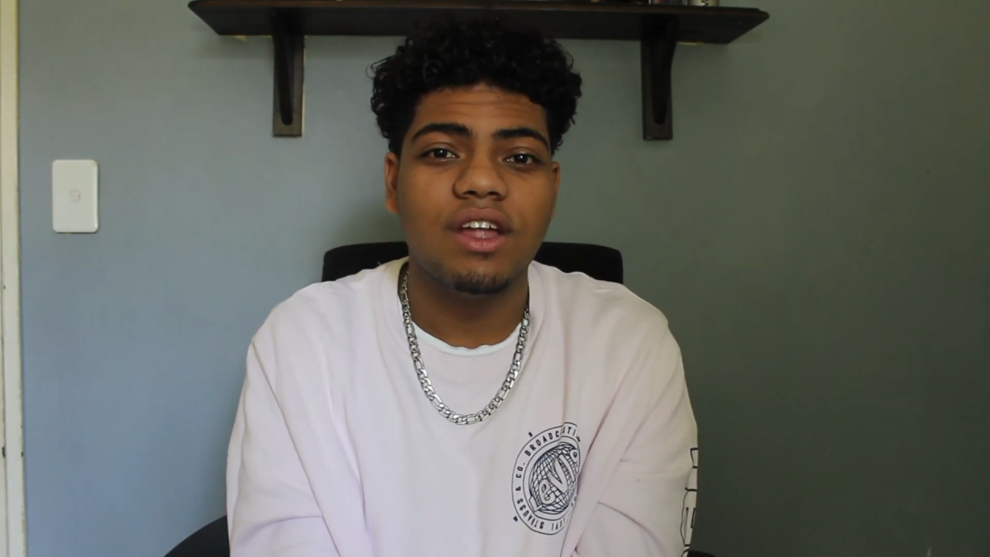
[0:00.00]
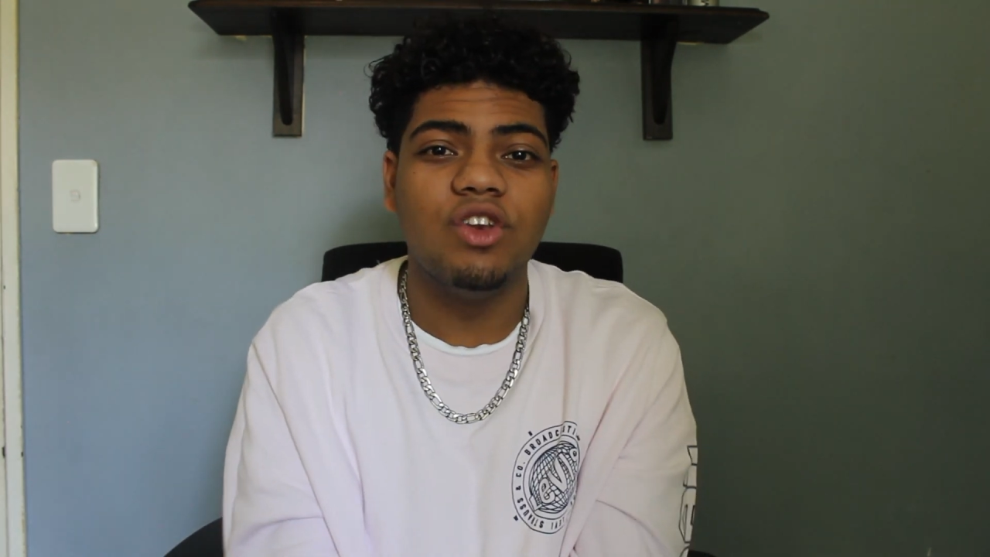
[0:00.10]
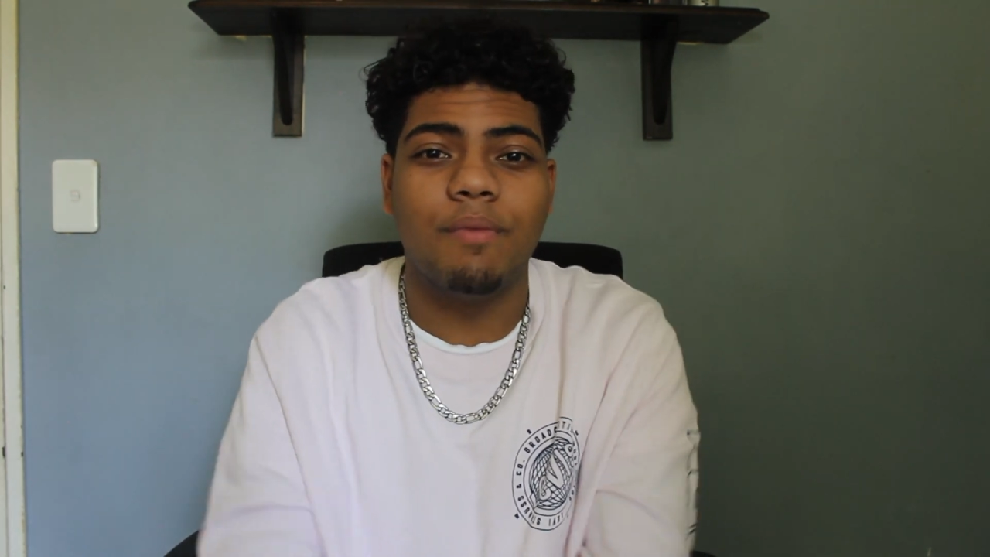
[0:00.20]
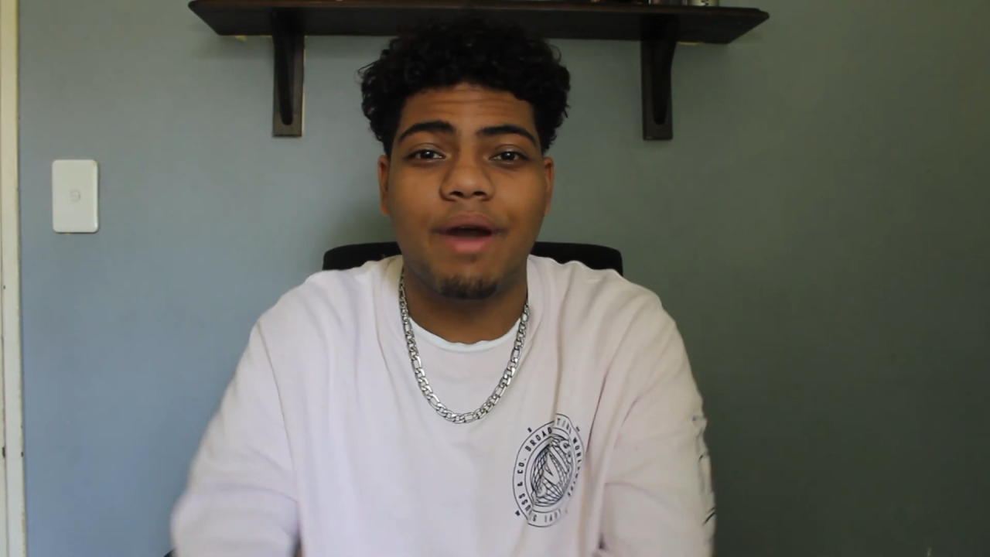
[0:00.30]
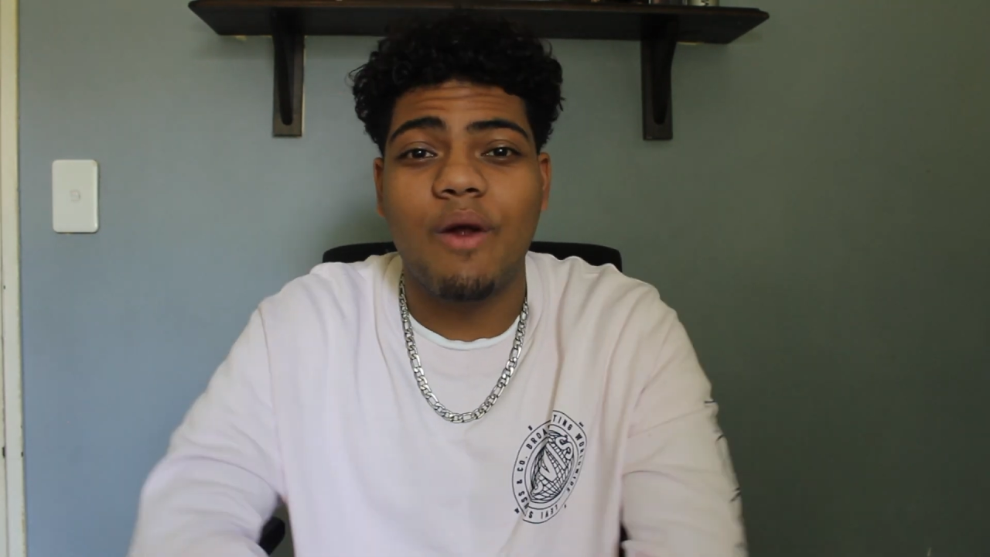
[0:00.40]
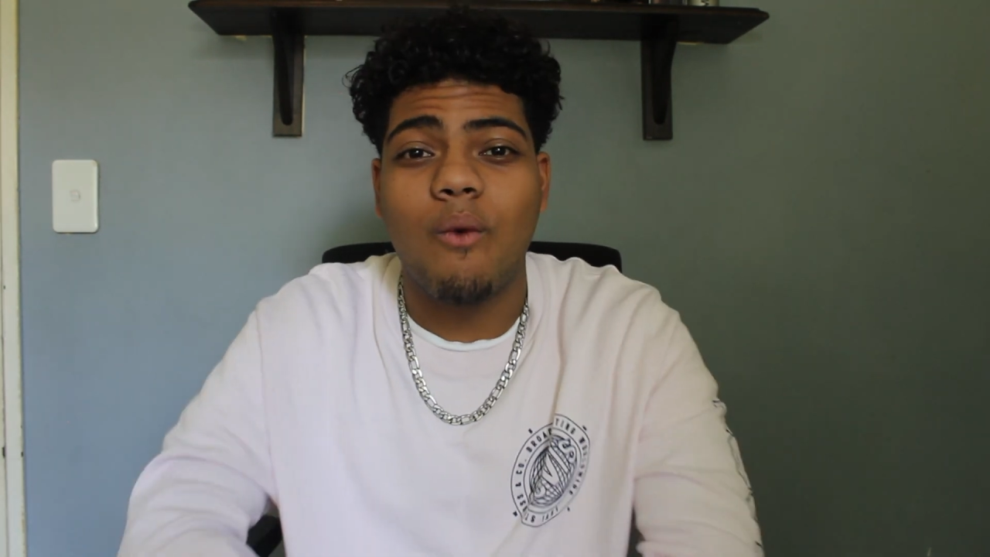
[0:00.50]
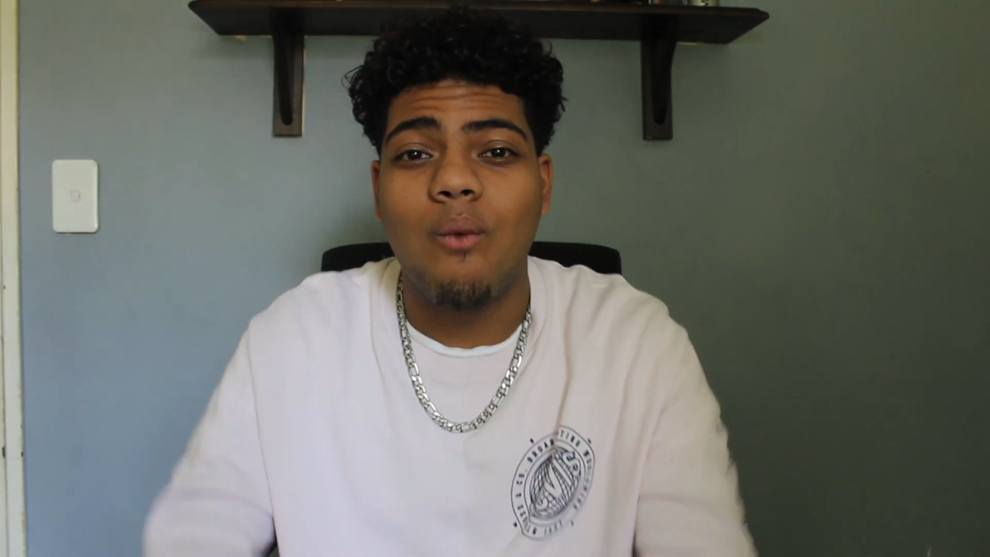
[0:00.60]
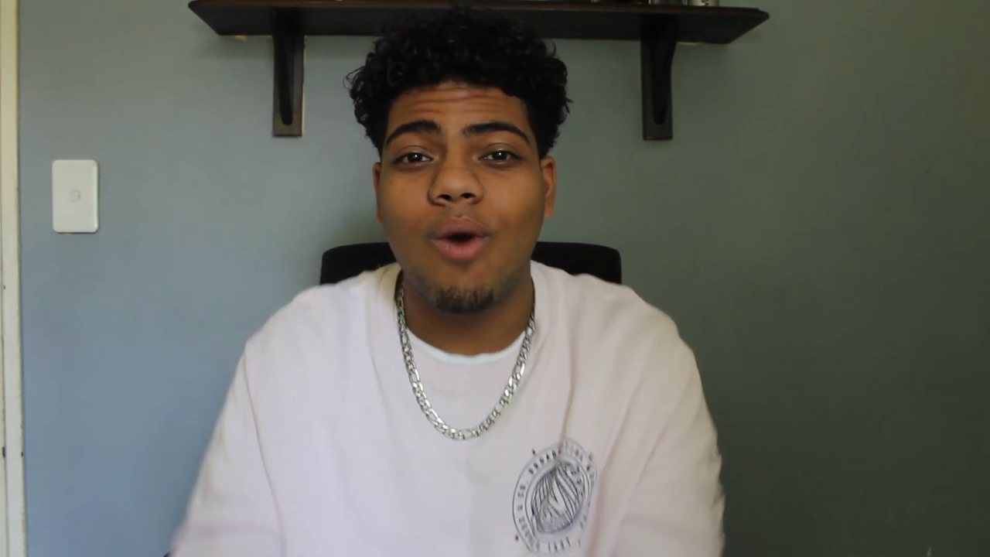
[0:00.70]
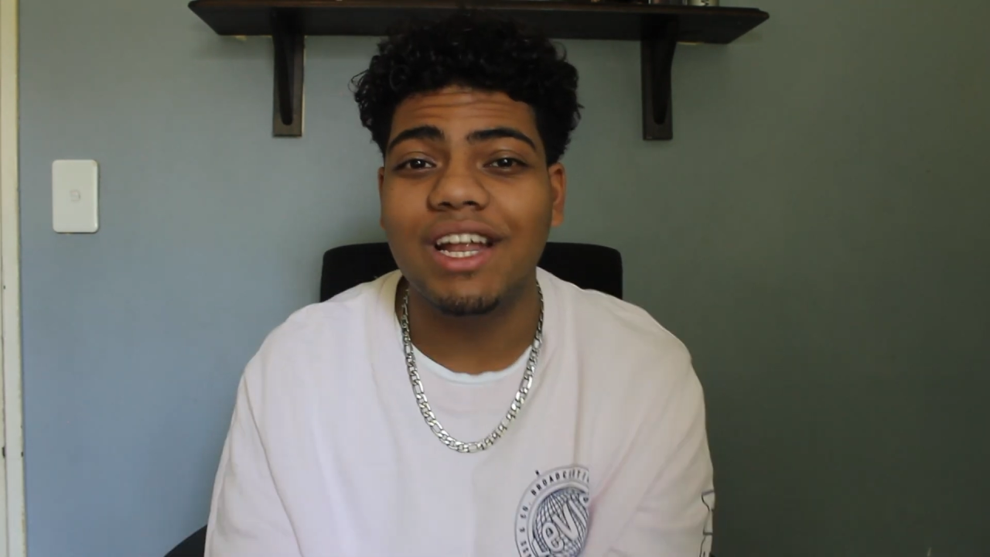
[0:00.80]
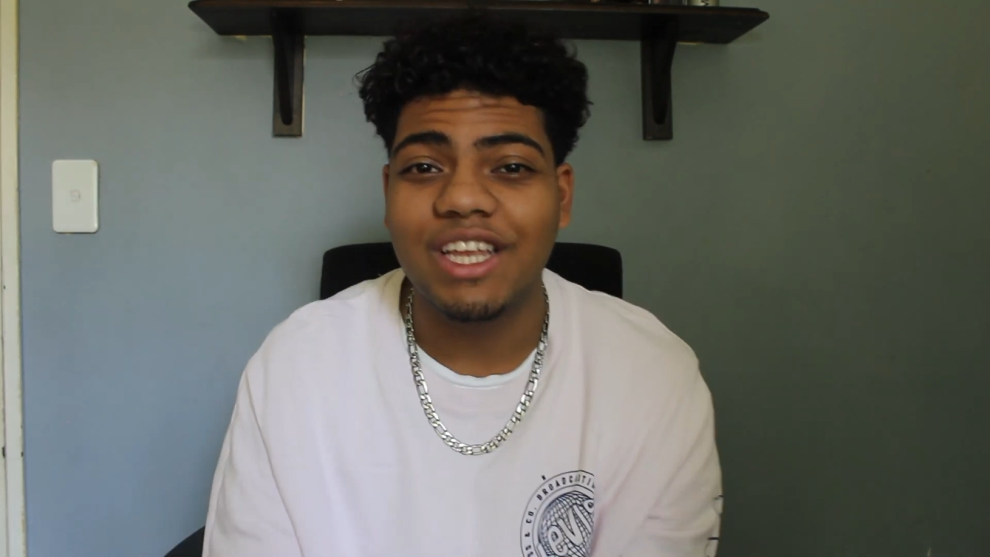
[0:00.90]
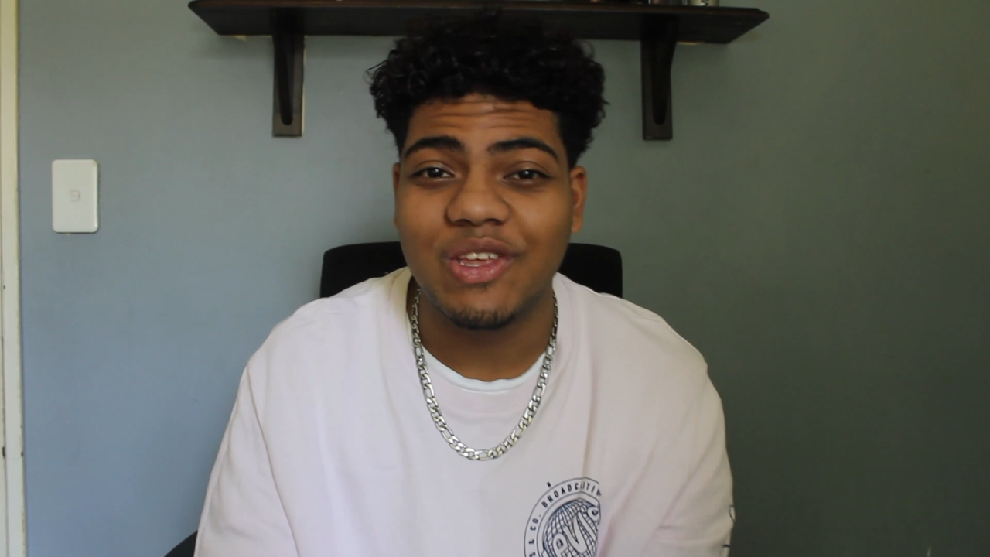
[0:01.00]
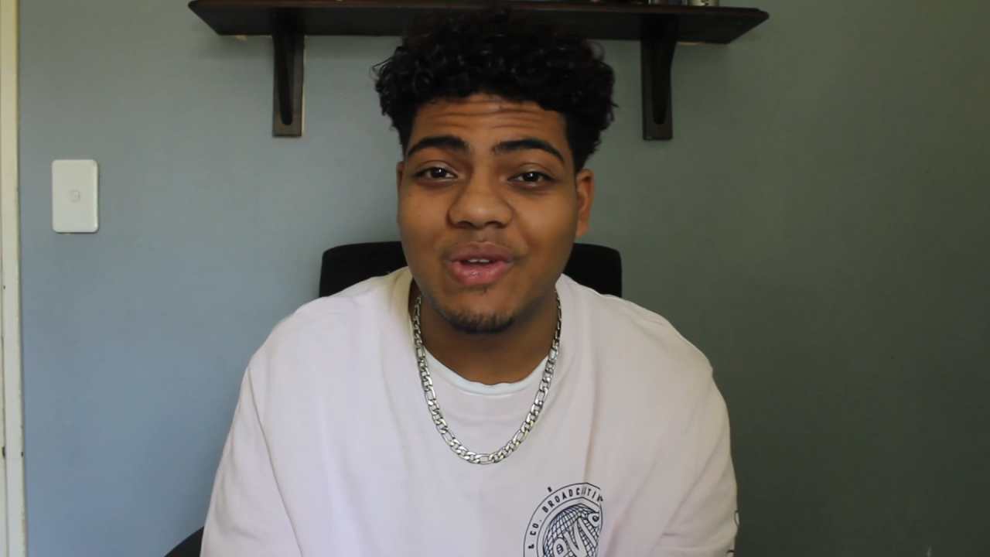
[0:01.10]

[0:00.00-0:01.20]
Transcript: no matter what,